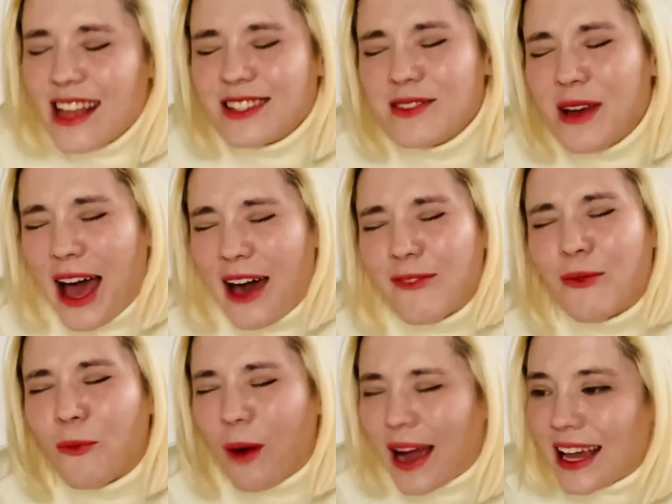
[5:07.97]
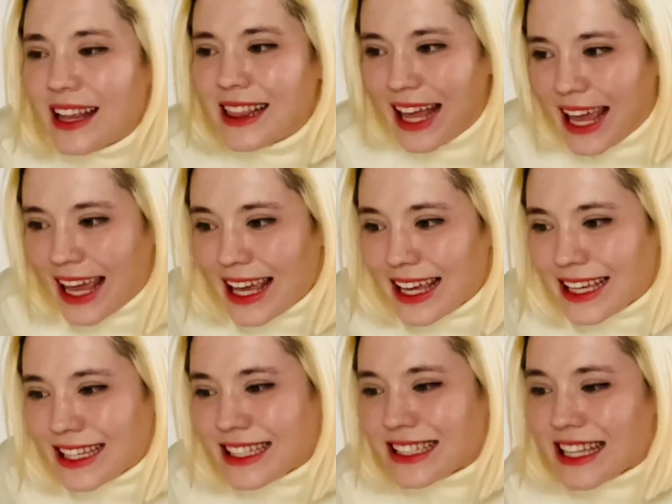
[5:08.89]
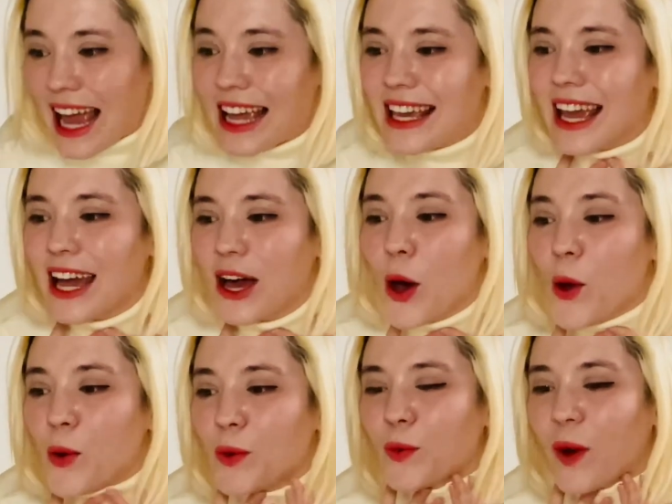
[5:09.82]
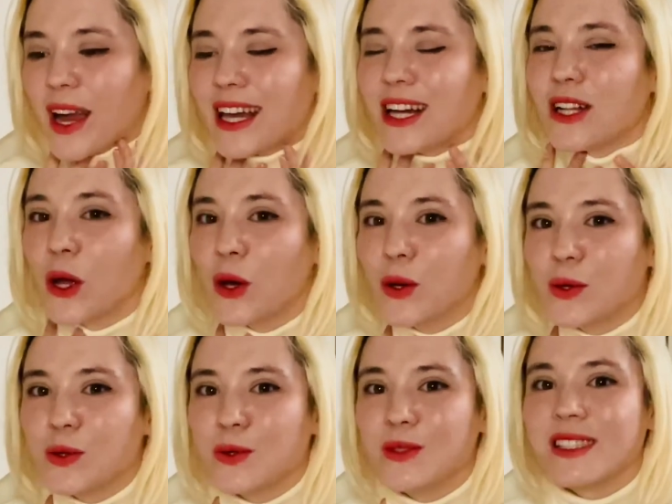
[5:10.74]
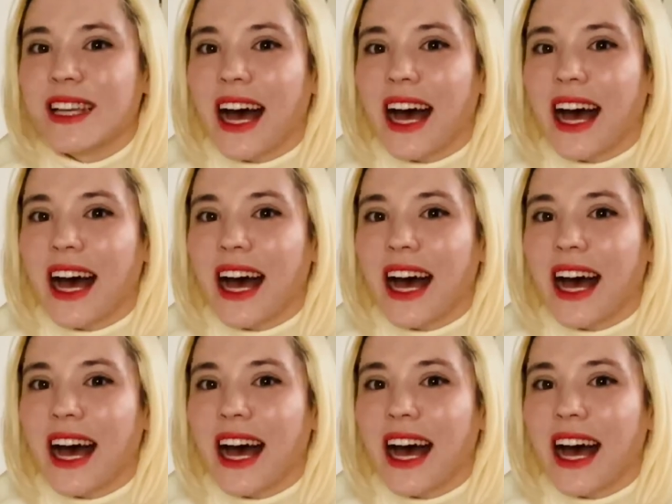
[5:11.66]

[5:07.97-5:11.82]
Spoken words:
to have white things. I can't own white clothes.